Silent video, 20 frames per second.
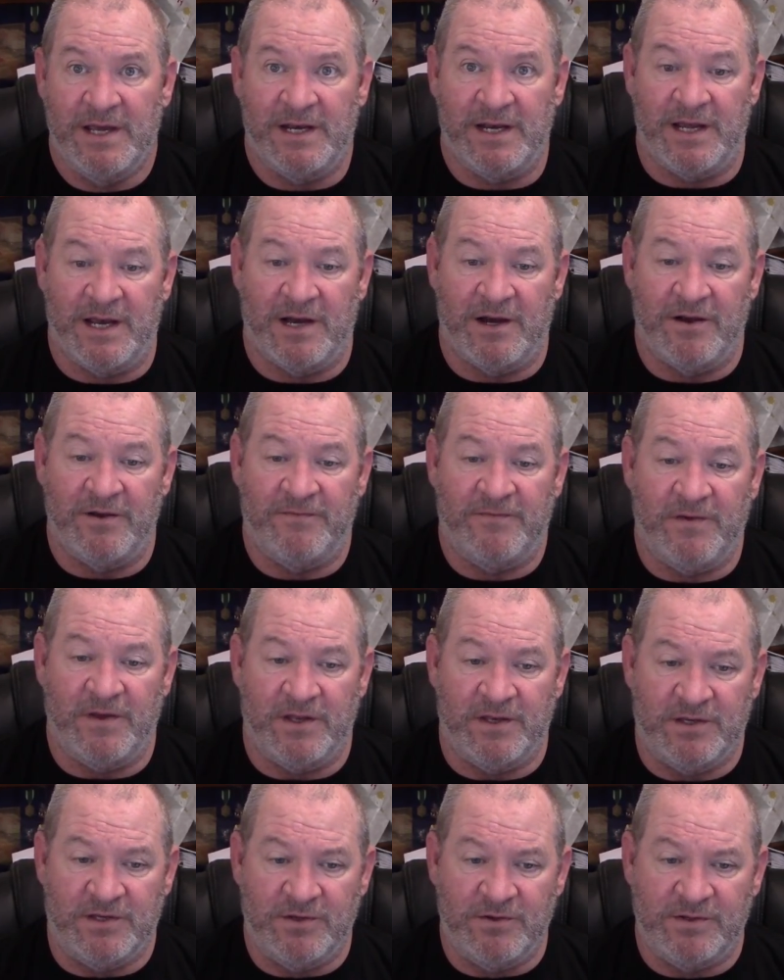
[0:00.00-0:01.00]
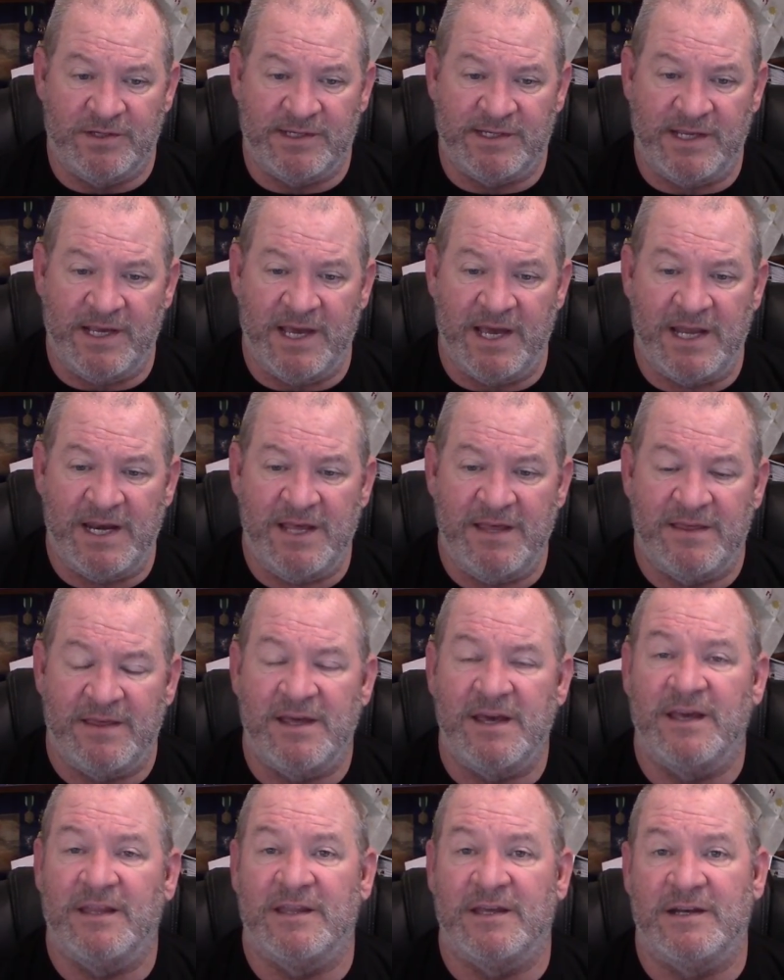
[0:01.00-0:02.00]
Now, if you do see
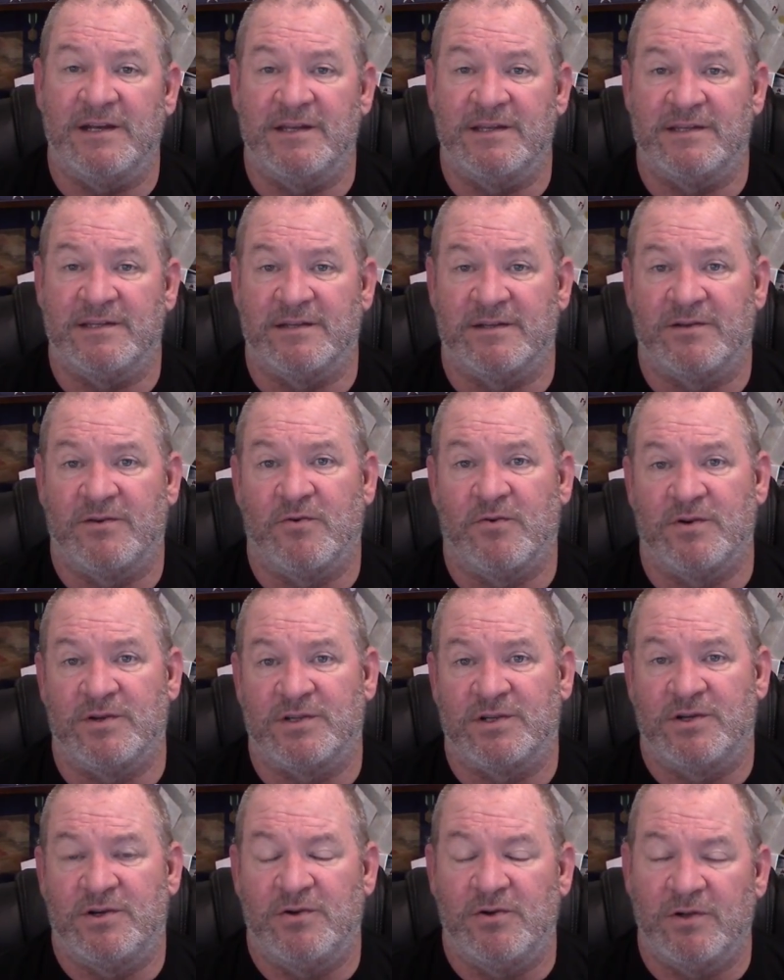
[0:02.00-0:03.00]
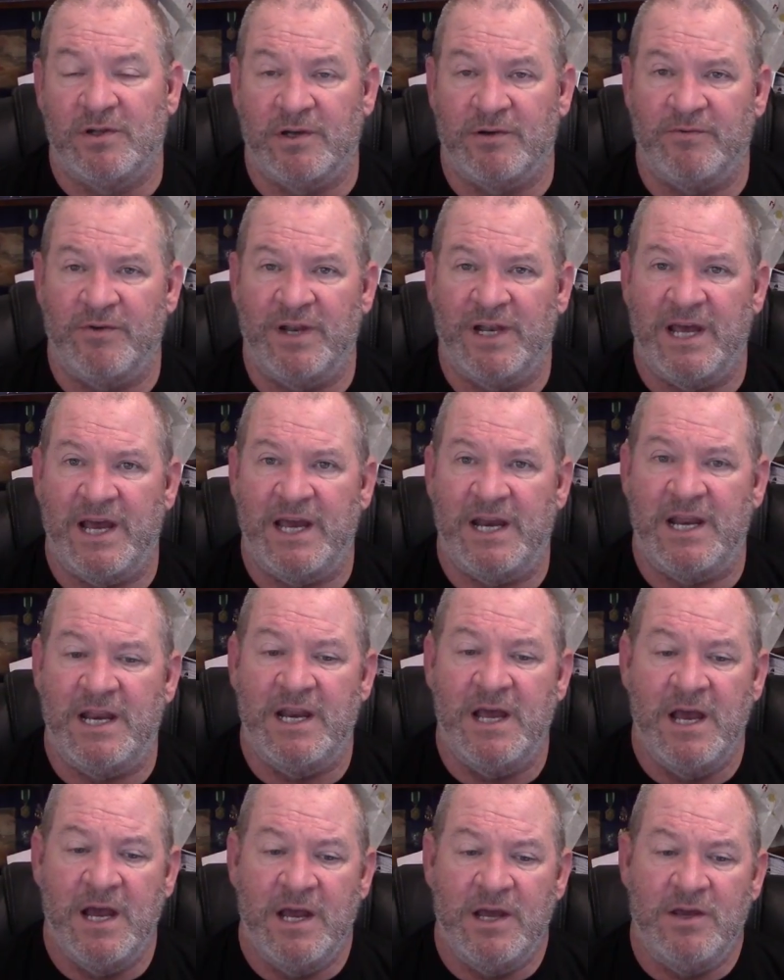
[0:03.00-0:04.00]
anything that is, of course, coolant
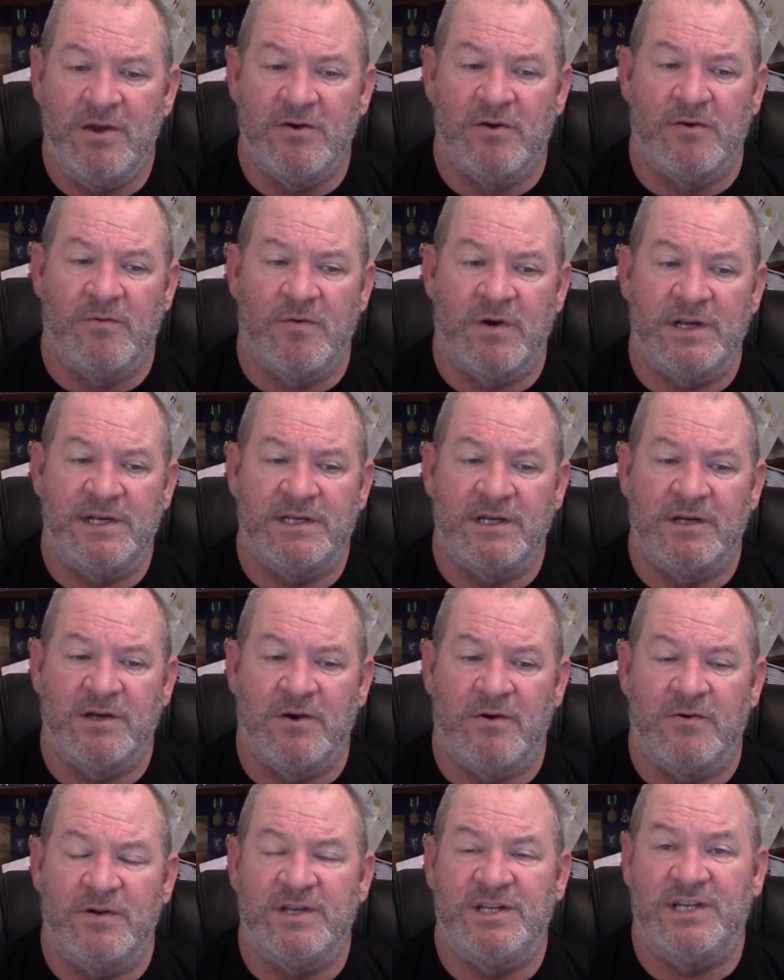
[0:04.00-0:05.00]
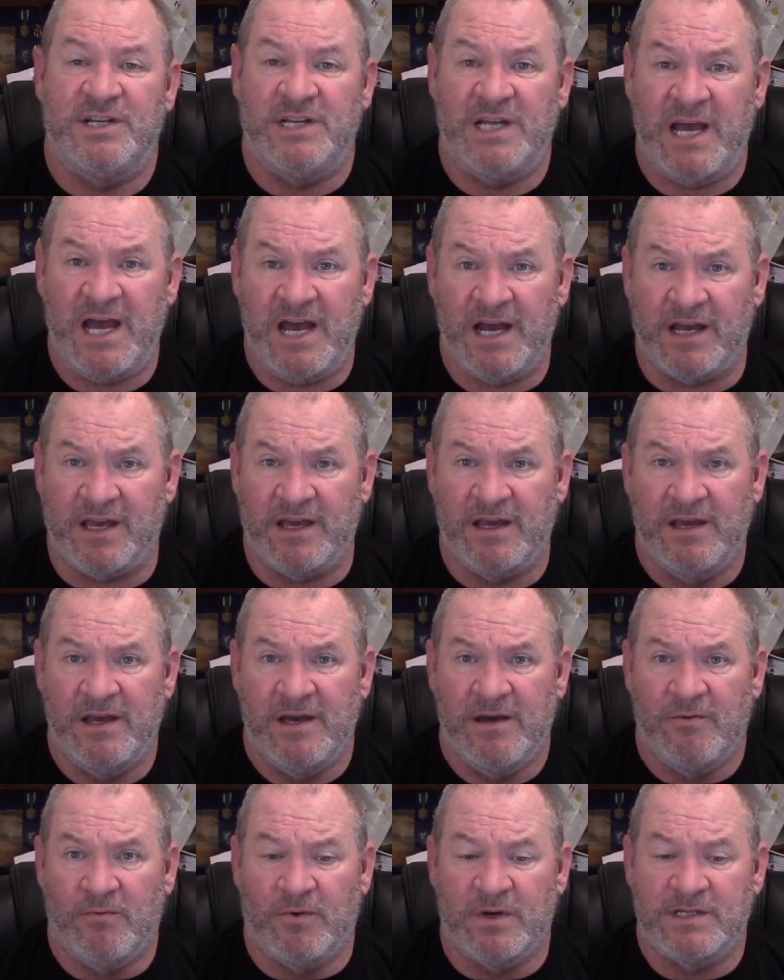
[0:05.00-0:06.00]
related, you'll want to go and check
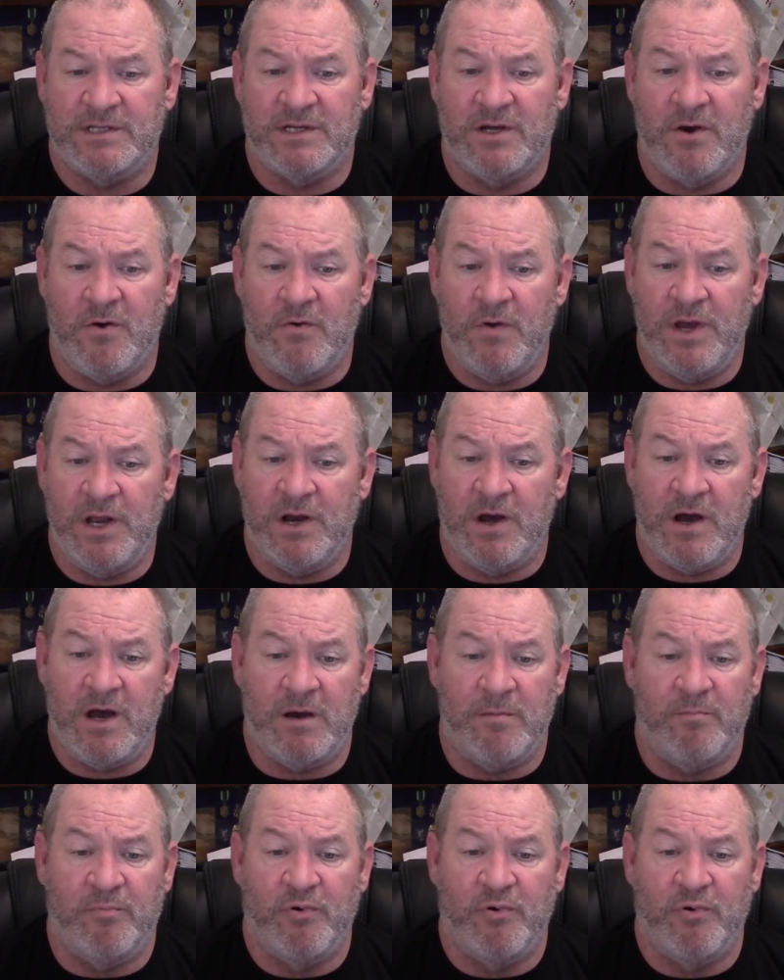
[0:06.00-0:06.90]
what's going on.